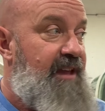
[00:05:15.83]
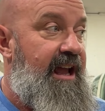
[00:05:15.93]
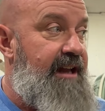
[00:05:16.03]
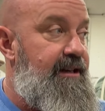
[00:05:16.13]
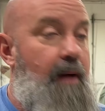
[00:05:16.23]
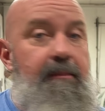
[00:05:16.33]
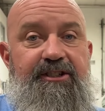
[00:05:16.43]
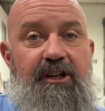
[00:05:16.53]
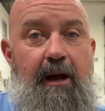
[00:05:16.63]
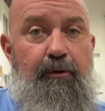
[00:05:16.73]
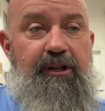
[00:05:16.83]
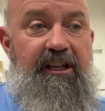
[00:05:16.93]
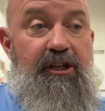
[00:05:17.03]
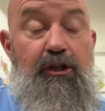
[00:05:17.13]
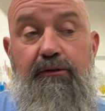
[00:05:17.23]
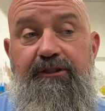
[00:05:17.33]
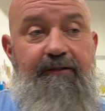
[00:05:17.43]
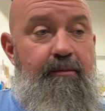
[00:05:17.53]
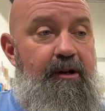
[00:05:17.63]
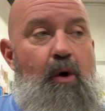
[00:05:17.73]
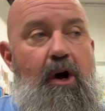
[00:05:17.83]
and missed a couple key cues. Everybody